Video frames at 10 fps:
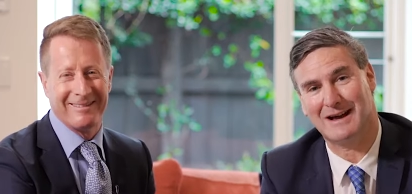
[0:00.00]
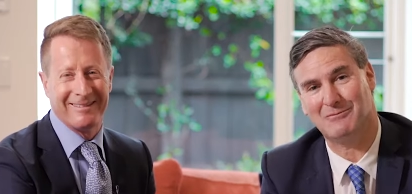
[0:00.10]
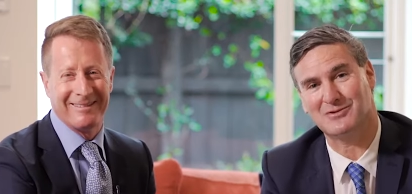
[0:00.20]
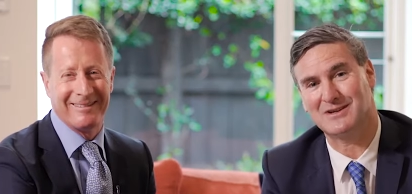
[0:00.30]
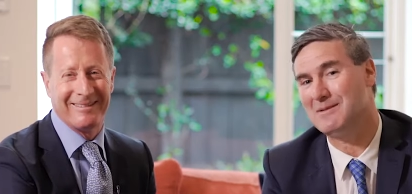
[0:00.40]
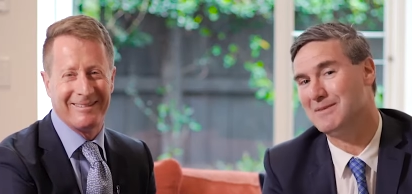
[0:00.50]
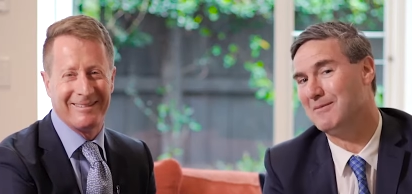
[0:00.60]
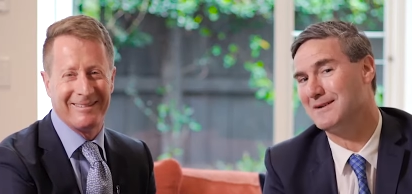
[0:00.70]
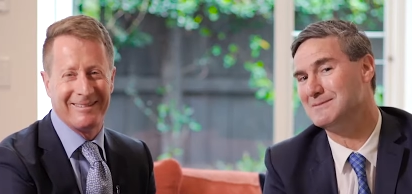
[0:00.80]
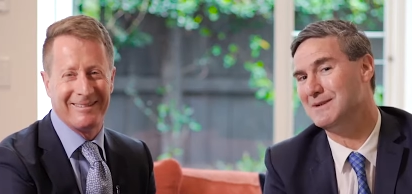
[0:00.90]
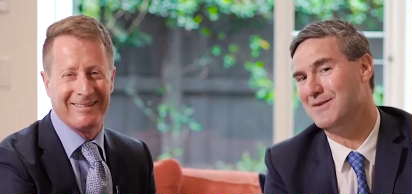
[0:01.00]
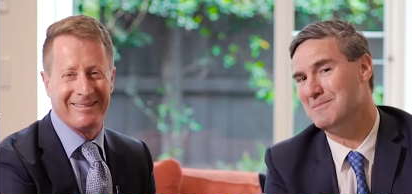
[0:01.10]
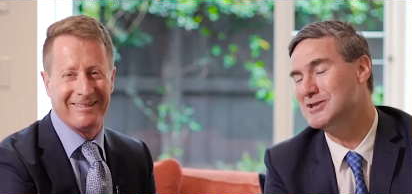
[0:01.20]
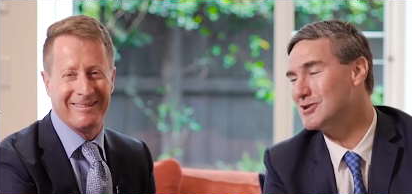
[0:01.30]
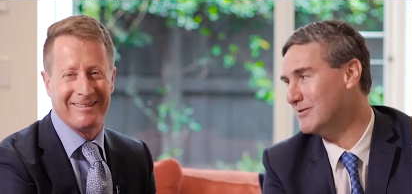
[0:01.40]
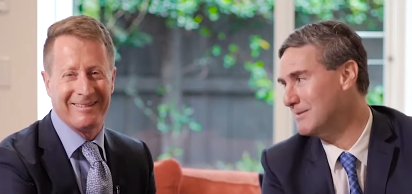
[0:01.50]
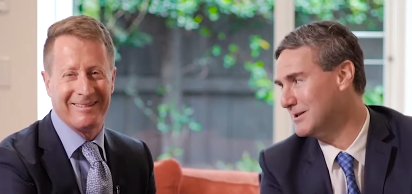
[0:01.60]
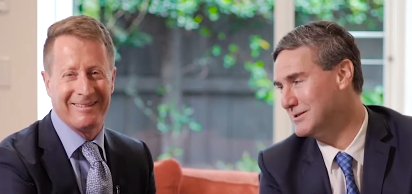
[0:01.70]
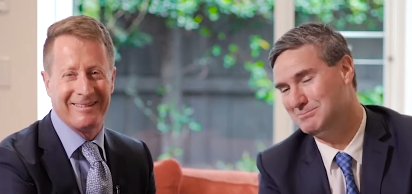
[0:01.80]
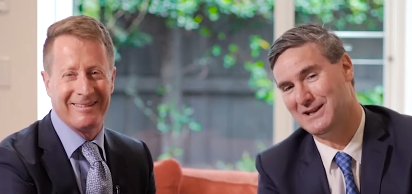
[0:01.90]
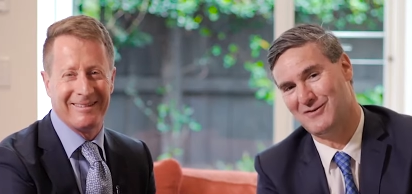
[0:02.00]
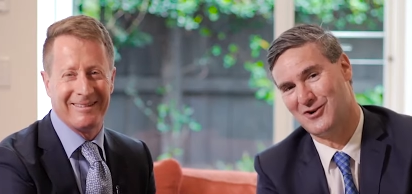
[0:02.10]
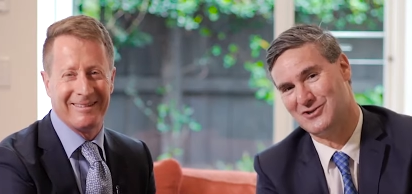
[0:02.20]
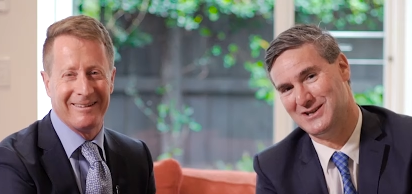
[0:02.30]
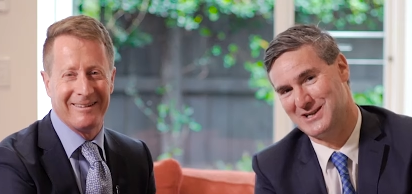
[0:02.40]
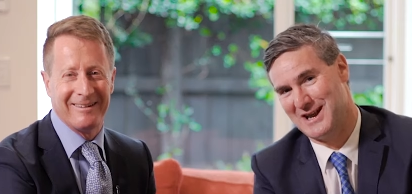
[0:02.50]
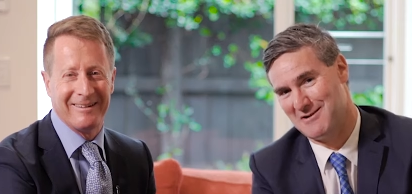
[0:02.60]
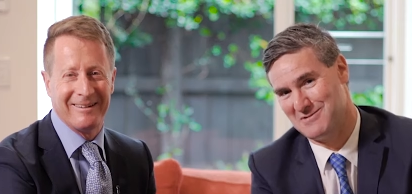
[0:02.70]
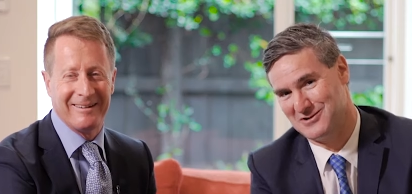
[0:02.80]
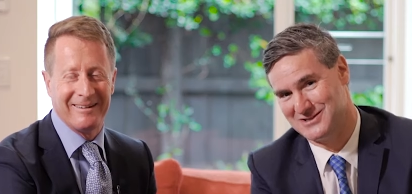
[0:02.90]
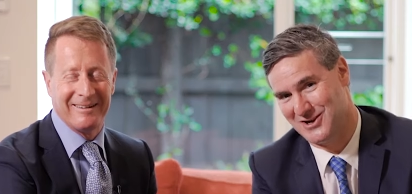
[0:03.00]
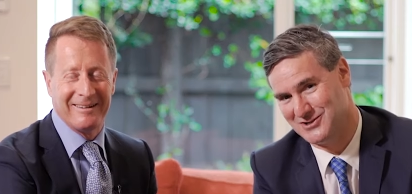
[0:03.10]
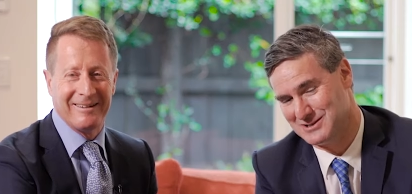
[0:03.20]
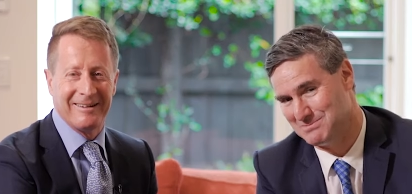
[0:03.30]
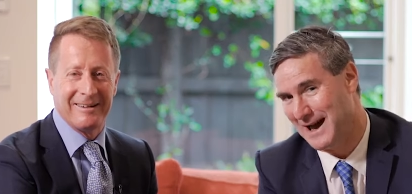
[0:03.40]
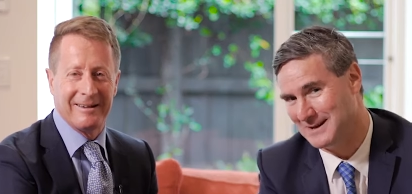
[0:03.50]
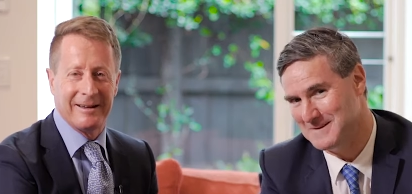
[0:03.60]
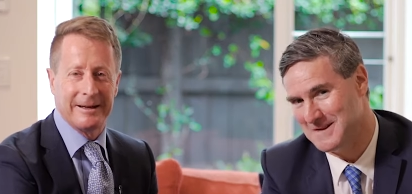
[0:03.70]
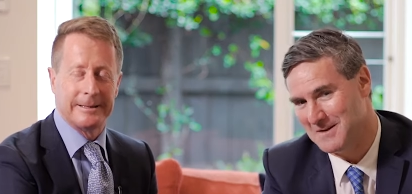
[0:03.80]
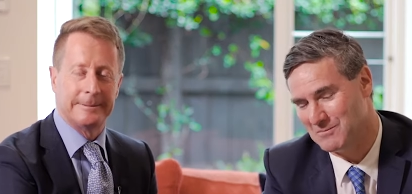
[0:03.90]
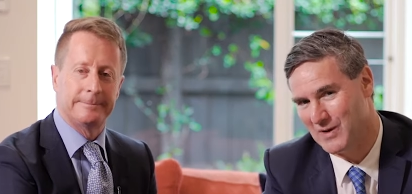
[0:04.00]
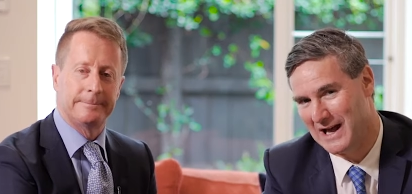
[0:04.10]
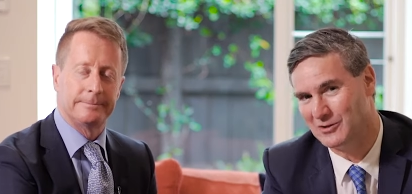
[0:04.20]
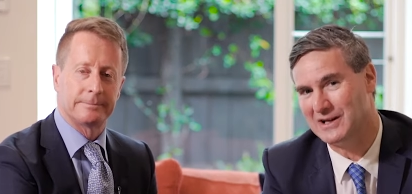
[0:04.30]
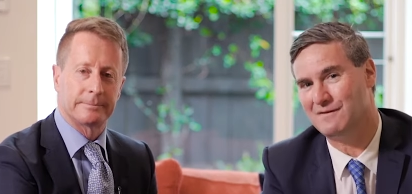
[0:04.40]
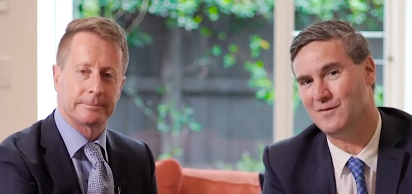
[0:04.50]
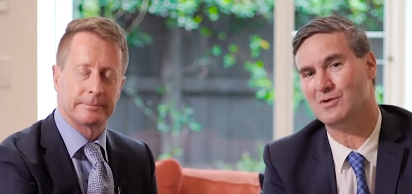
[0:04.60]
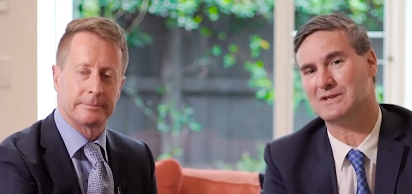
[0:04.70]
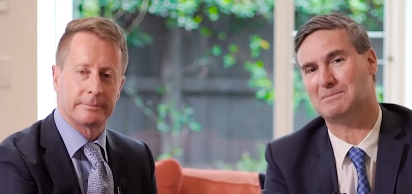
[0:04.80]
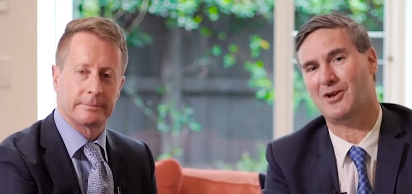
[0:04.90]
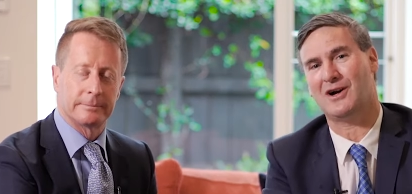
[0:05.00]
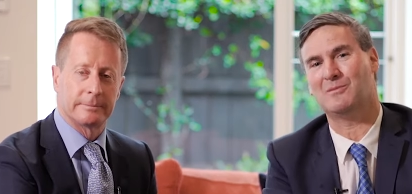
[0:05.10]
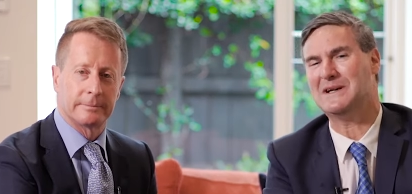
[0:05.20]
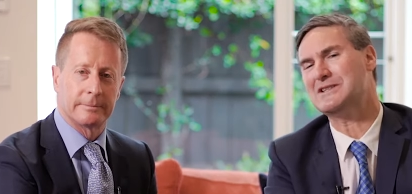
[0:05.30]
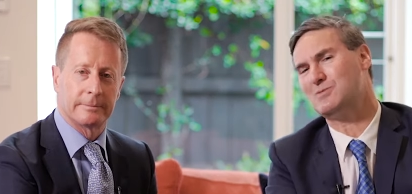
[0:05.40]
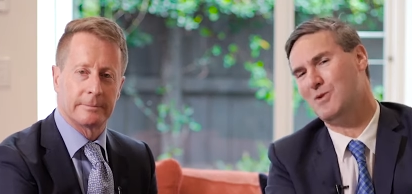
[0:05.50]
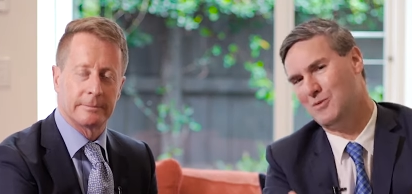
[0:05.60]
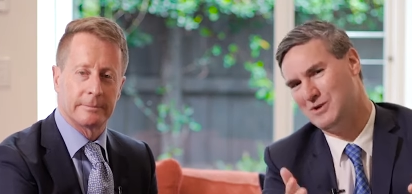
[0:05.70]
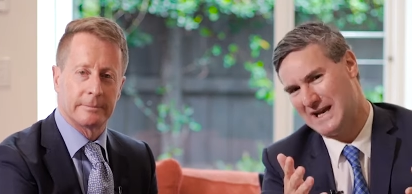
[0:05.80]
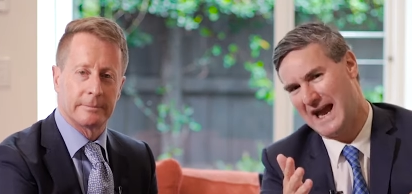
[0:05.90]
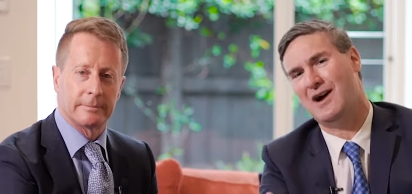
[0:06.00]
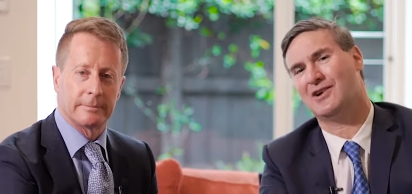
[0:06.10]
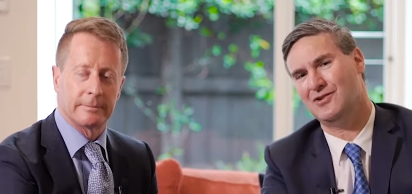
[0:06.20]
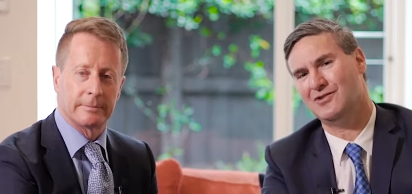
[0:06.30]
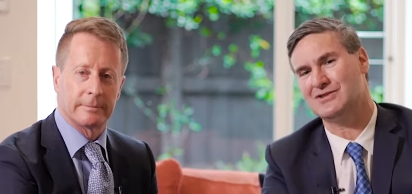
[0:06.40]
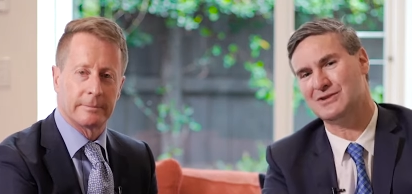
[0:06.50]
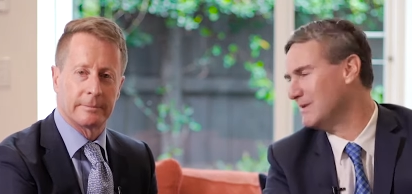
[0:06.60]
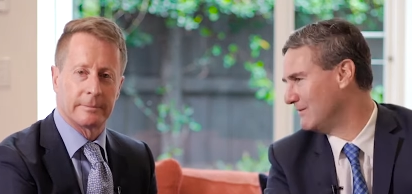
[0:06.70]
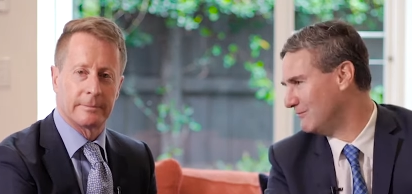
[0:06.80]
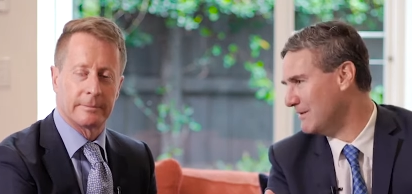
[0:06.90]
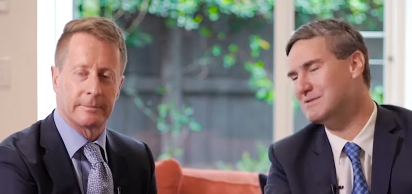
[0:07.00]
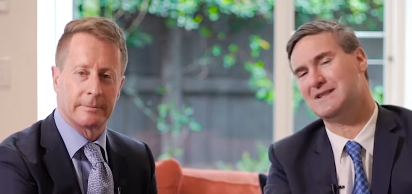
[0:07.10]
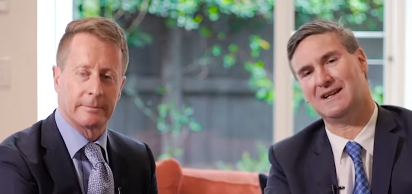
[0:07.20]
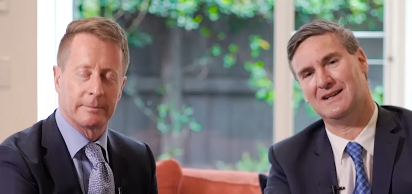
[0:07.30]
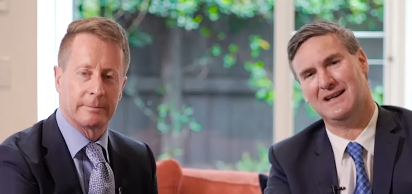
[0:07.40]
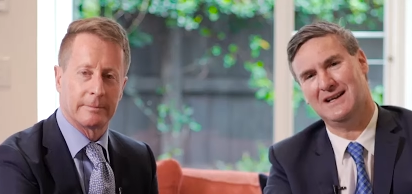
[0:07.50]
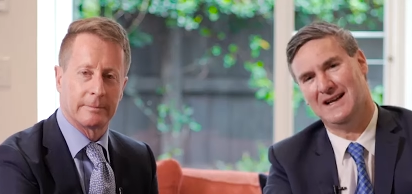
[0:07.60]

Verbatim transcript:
Speaker 1: Uh, we'll keep that one as a bit of a mystery because plenty of auctioneers at Gary Perrin Associates, but we are looking forward to the block and we just want to wish our girls who we've represented